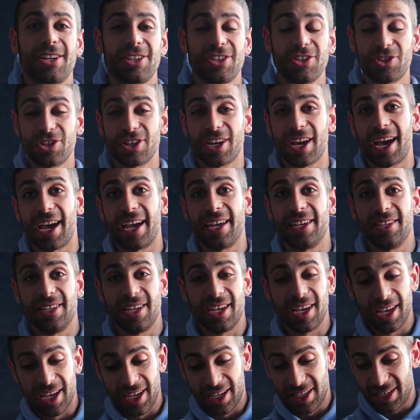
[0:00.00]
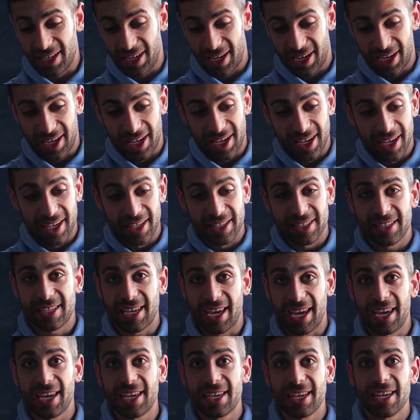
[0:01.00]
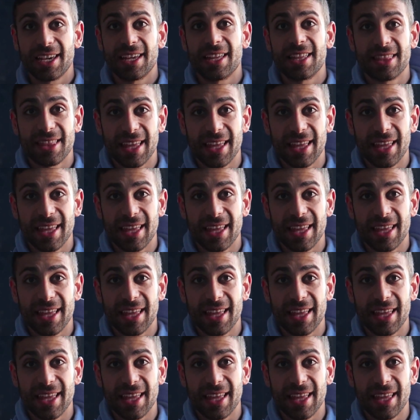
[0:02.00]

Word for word: I need you guys to take